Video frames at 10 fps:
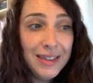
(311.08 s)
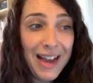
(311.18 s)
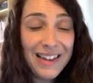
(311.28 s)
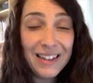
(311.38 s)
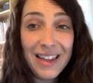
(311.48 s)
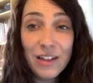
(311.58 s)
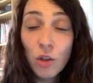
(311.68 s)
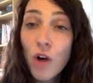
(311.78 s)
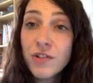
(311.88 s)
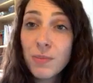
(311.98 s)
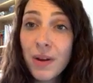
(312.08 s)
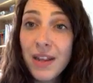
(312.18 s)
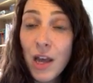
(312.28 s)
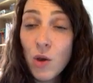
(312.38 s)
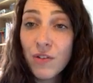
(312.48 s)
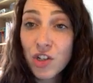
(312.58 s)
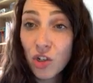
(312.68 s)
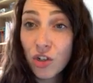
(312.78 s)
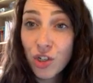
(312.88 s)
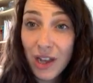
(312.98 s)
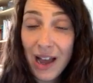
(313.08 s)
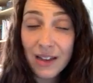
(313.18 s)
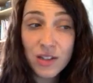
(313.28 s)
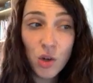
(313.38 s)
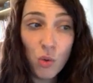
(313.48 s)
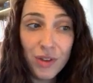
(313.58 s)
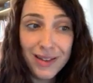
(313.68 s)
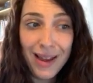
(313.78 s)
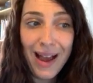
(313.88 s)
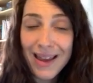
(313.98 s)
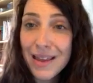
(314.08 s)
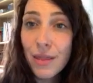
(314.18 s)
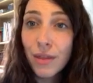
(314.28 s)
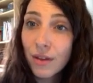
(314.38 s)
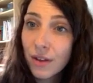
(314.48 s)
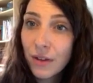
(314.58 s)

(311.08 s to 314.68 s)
and it gained a lot of its money out of a church tax called the tithe.